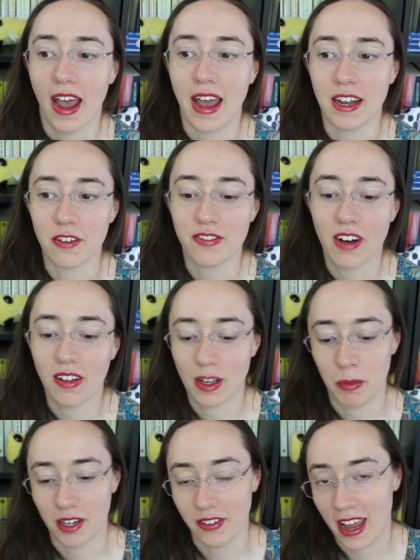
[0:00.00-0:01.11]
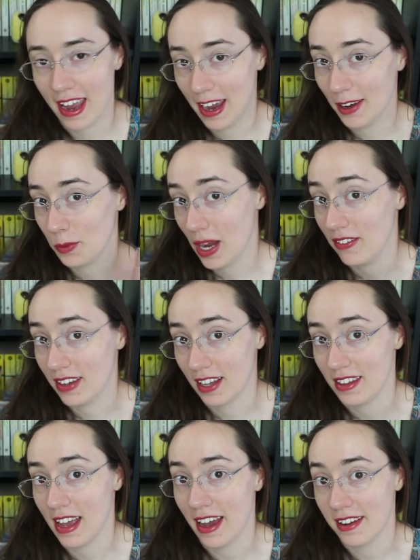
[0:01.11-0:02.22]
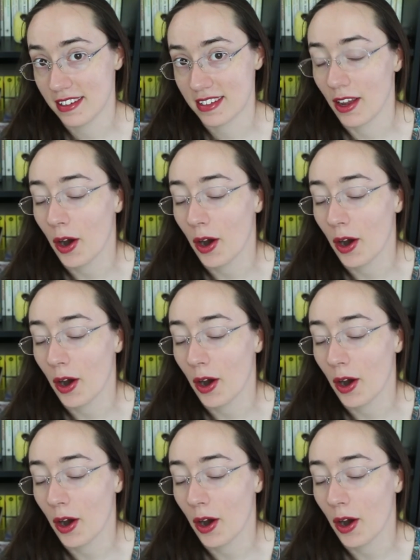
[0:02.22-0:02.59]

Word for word: And it felt like a bit of hand waving at the end to say,